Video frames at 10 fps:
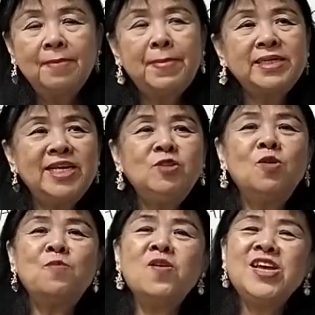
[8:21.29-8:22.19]
by saying
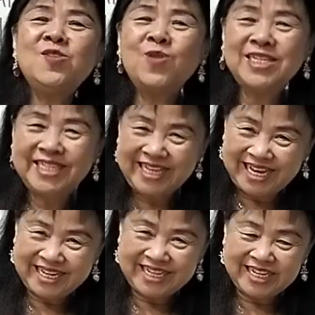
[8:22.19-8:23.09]
good morning once
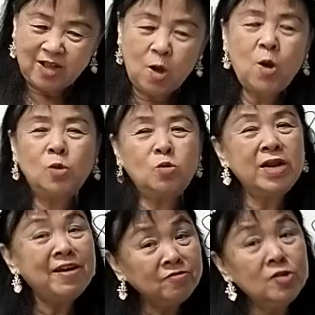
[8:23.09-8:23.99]
again or
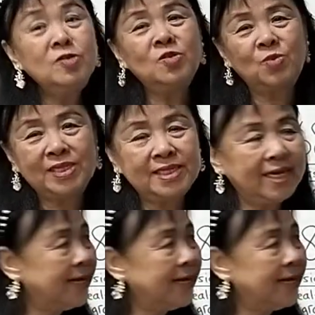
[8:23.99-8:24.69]
good afternoon once